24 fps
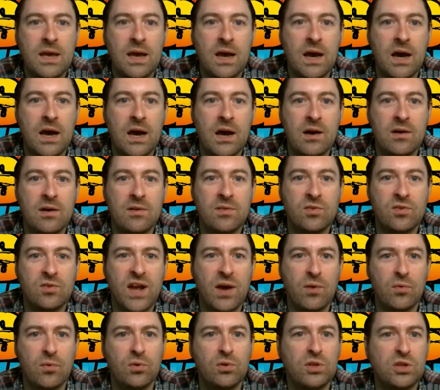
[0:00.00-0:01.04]
they're
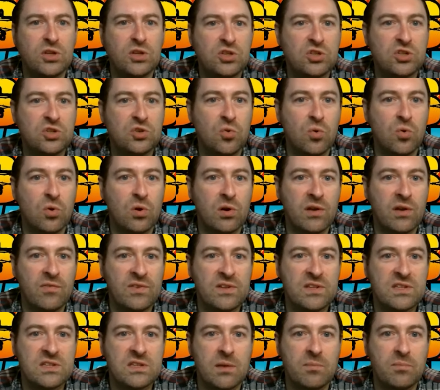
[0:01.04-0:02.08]
not really sure if
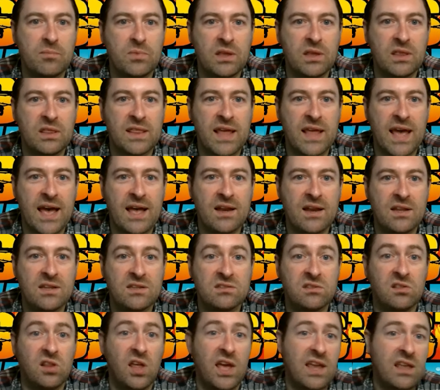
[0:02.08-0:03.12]
it's something that
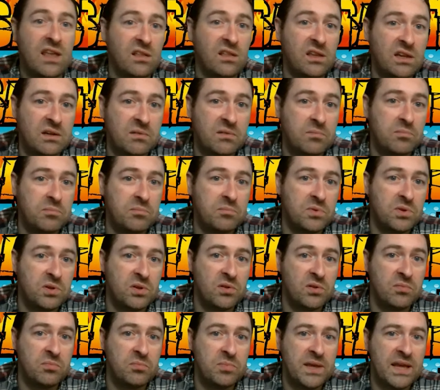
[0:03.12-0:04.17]
is likely
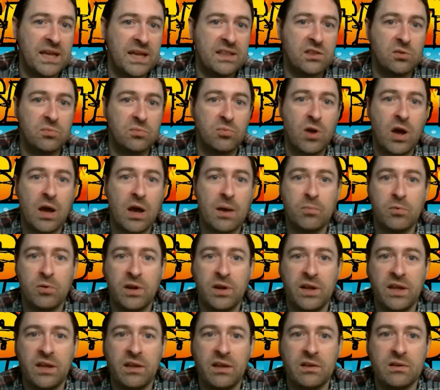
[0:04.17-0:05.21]
to be at their
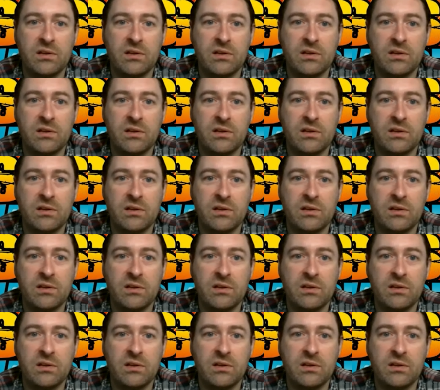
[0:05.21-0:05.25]
property.